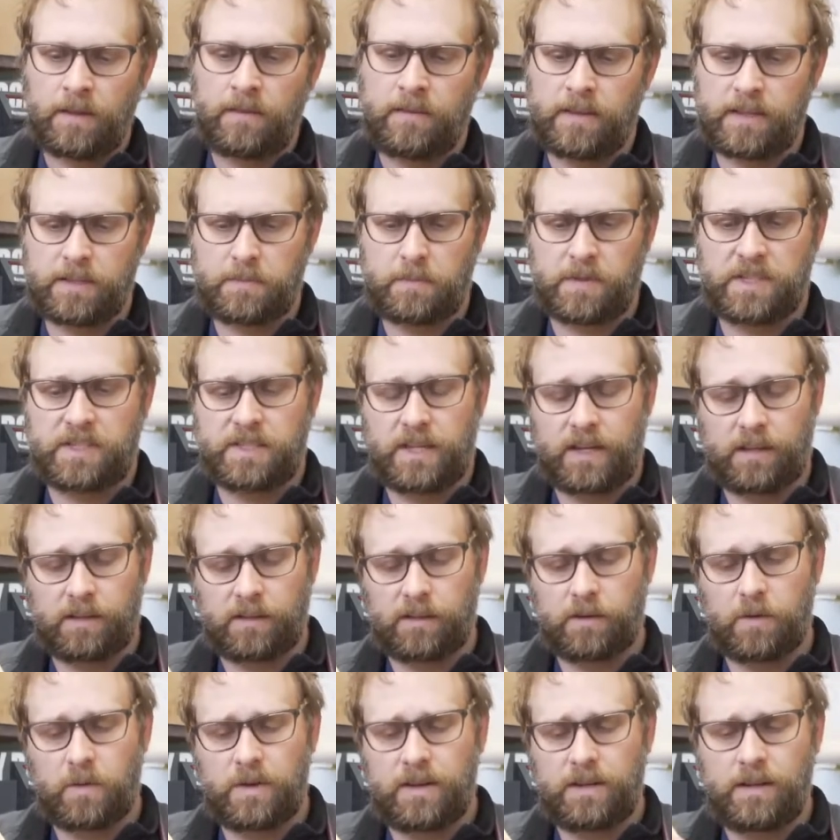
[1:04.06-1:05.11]
This
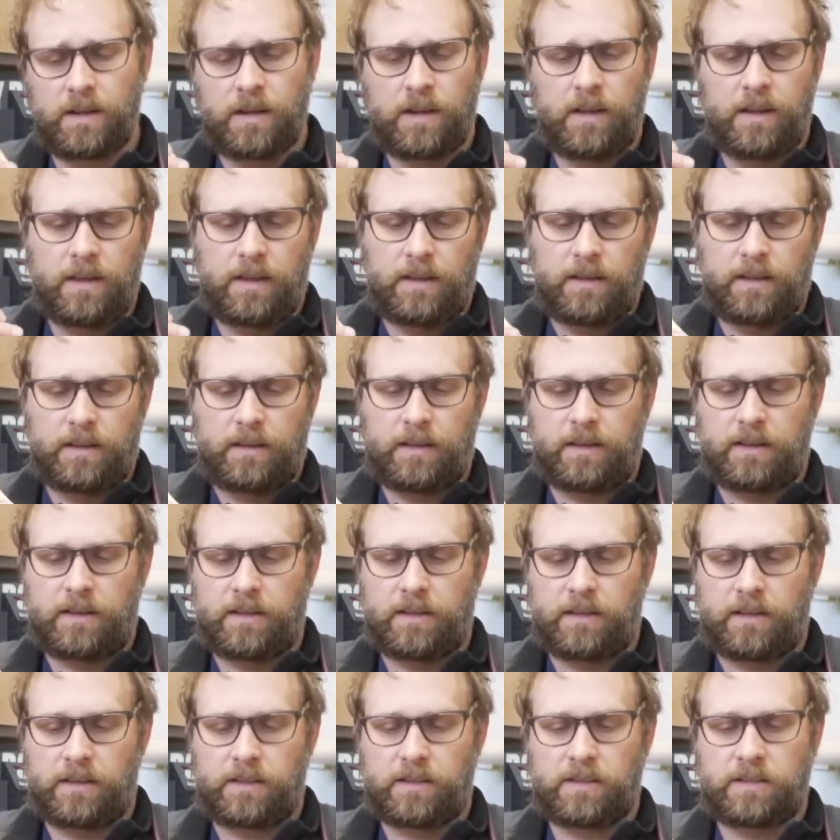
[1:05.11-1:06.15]
particular one
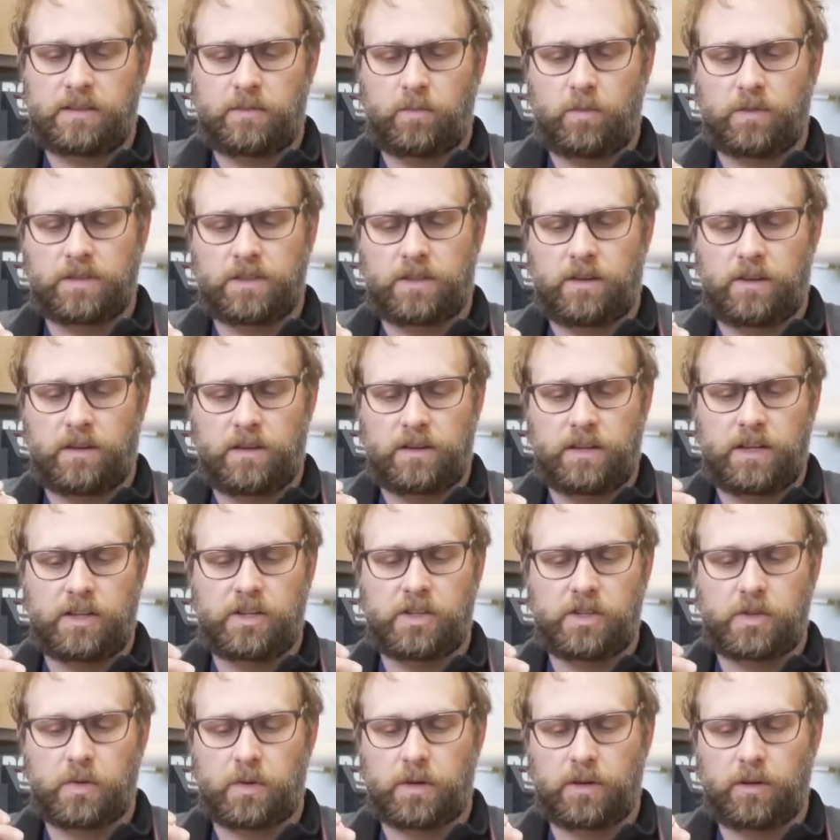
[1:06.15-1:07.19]
is what's called a
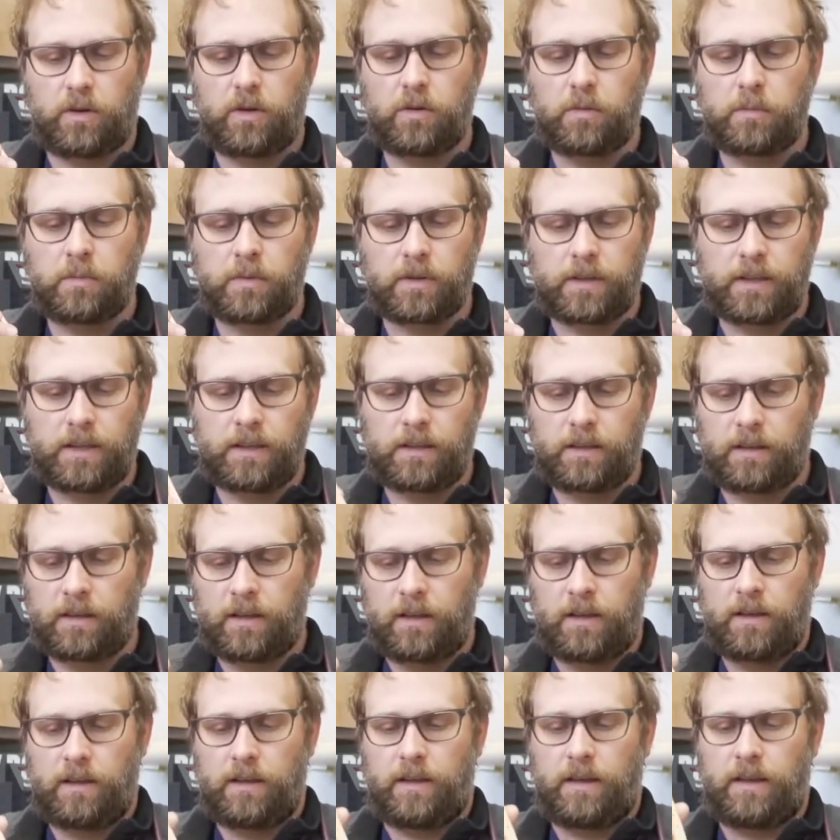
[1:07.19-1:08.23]
short oblique,
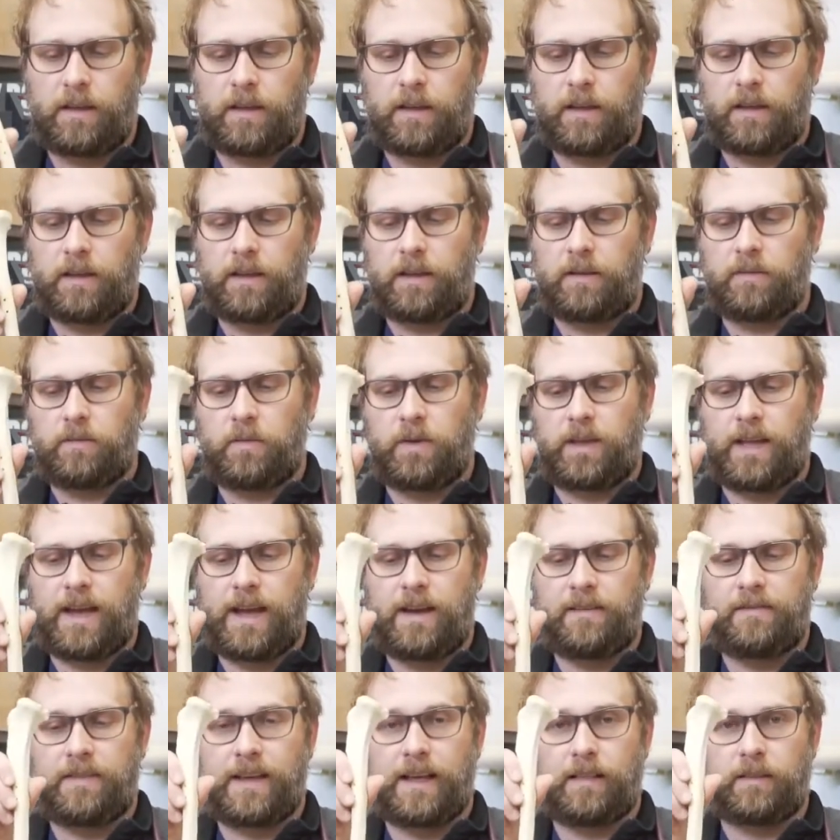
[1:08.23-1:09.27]
and we
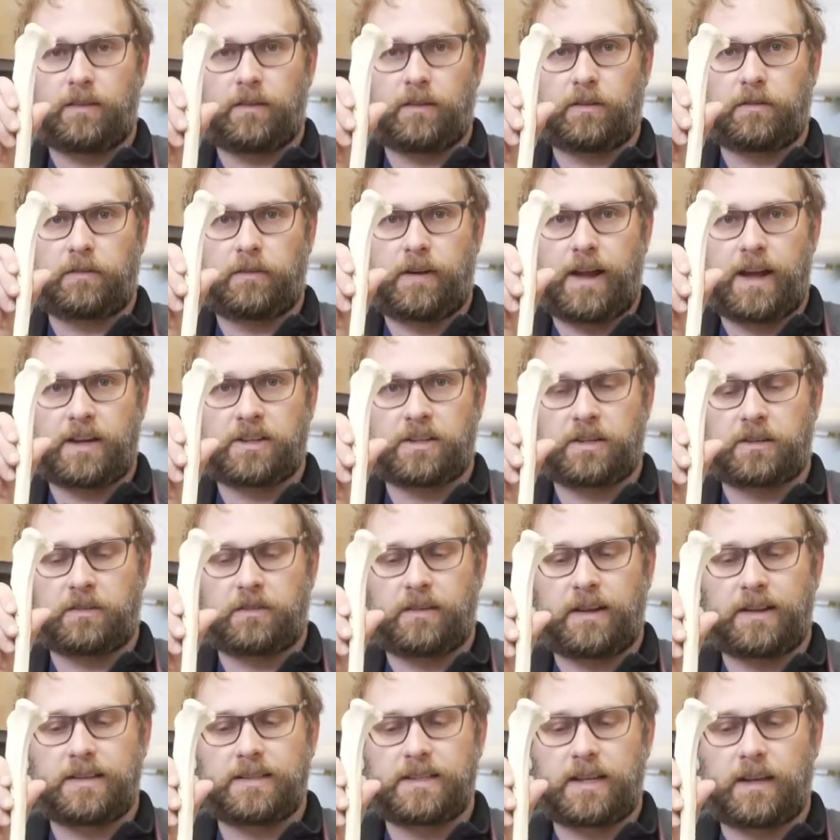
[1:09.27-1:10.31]
have that little fracture
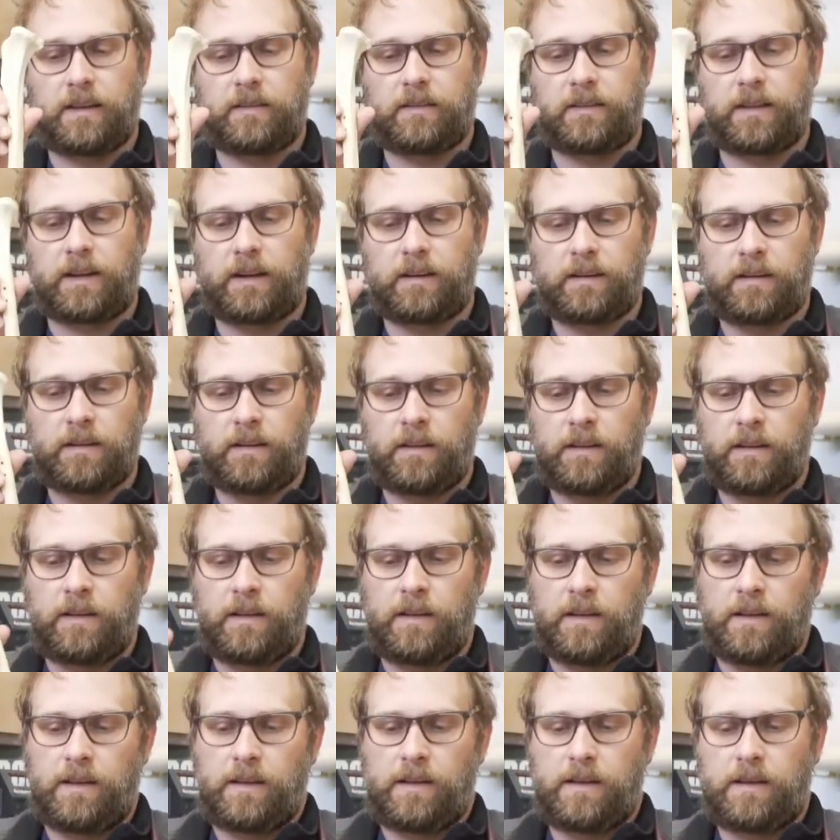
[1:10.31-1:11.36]
right down there.
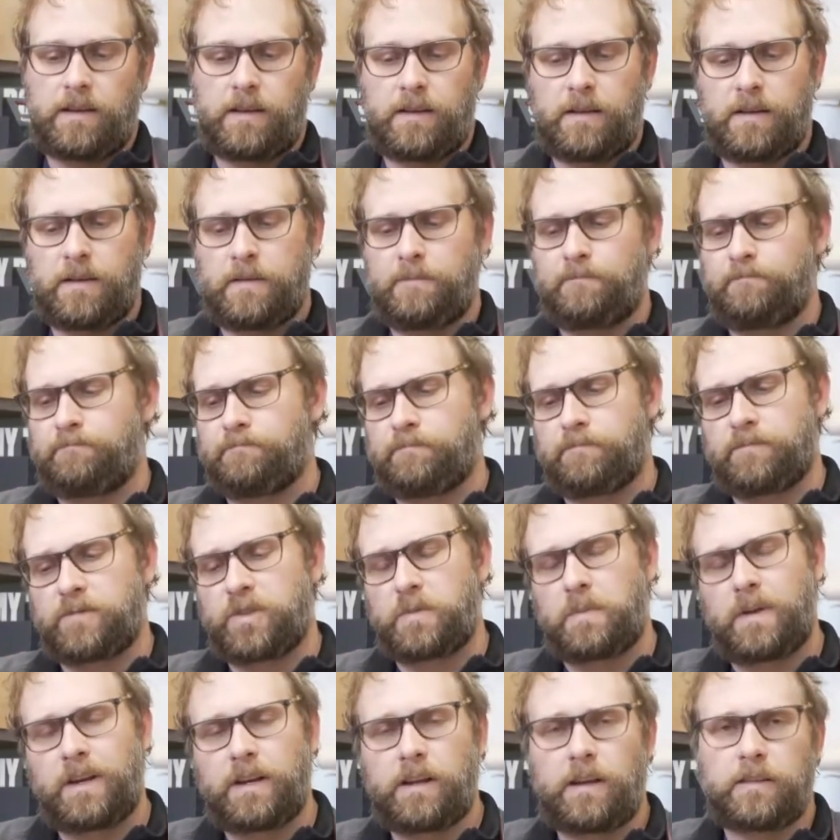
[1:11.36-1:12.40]

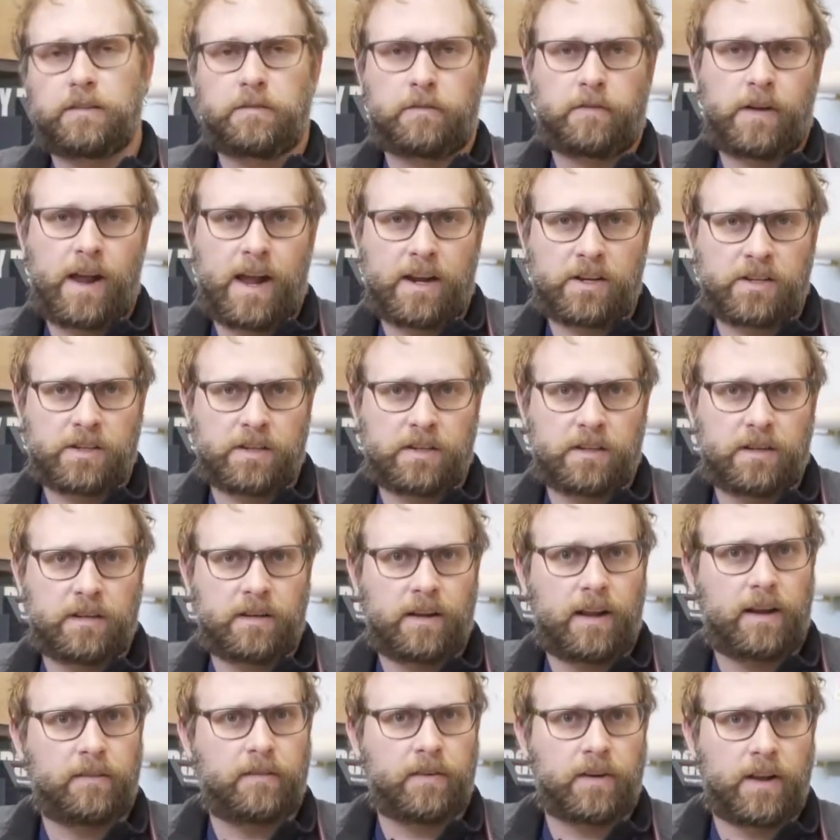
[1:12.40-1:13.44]
Depending on the fracture,
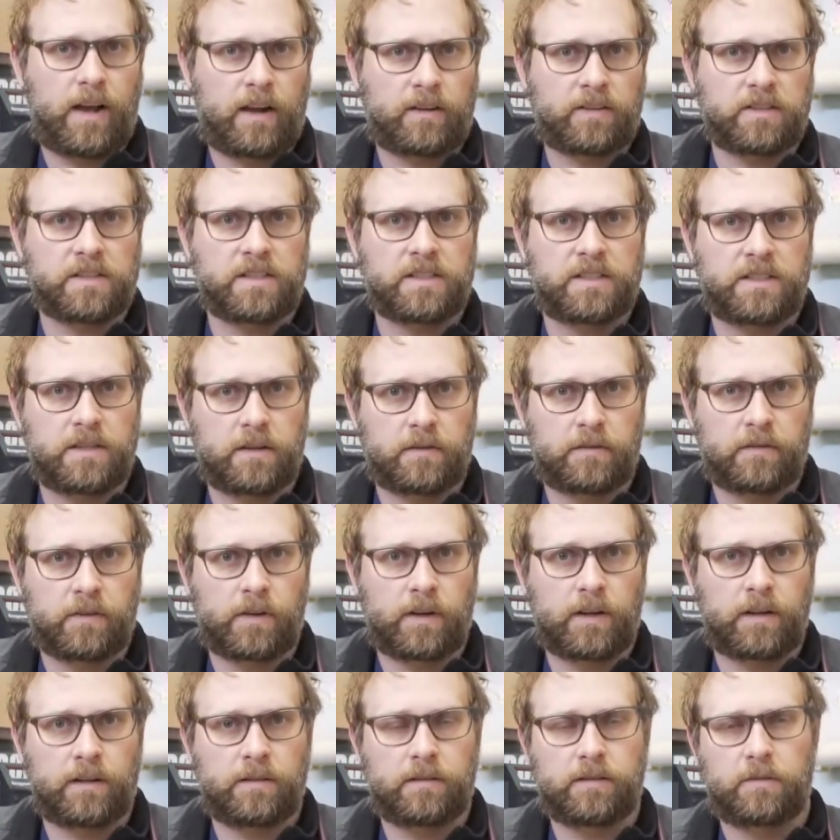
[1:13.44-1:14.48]
every doctor is
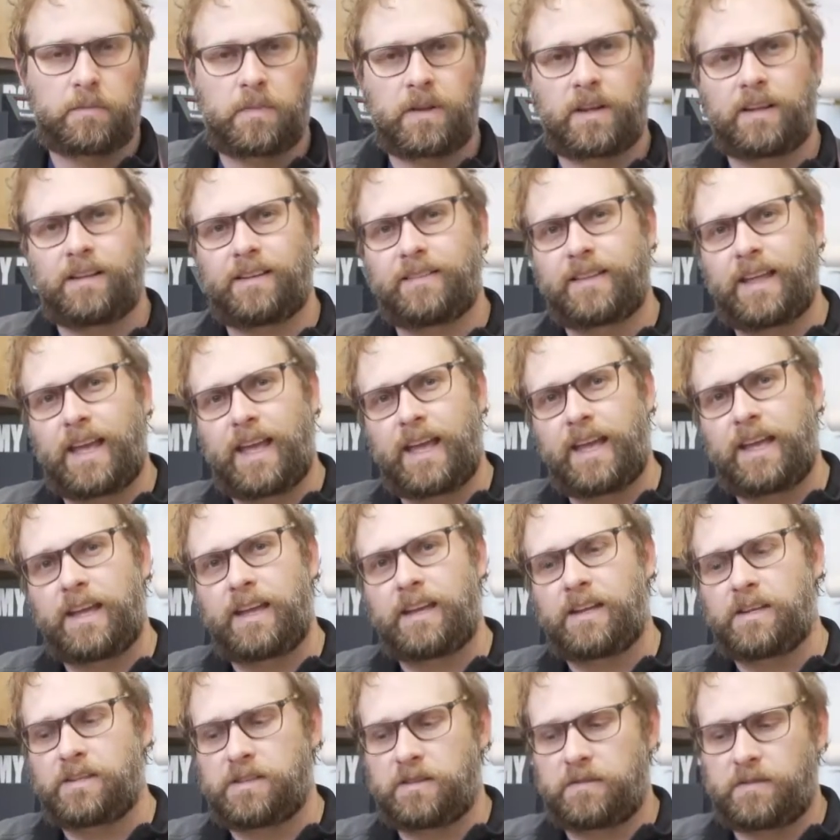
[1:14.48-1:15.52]
different. Depending on the
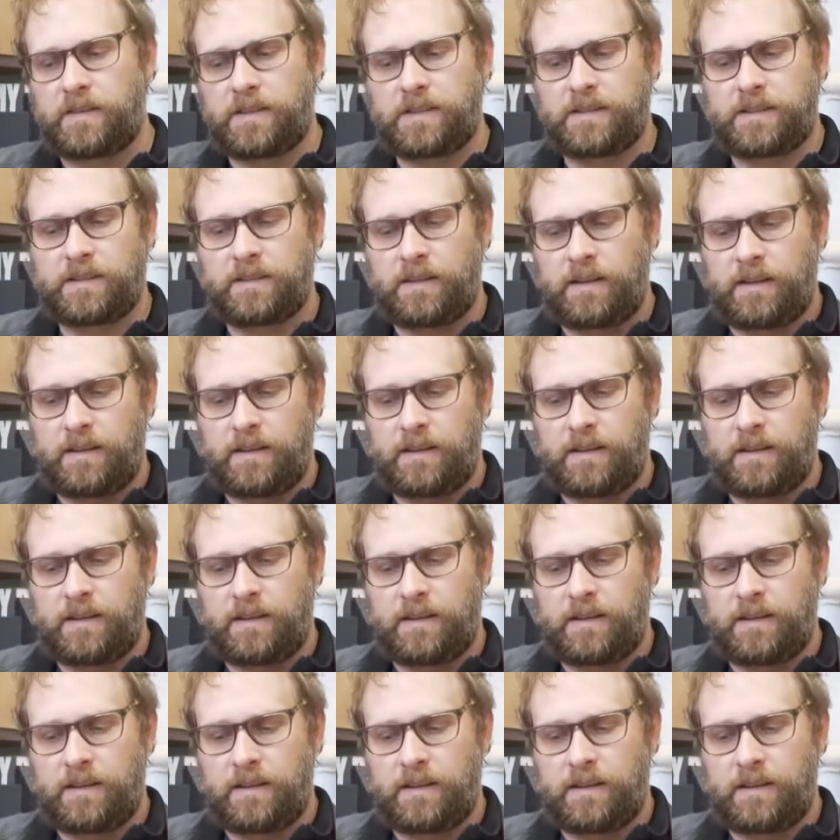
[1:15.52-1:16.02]
age, if it's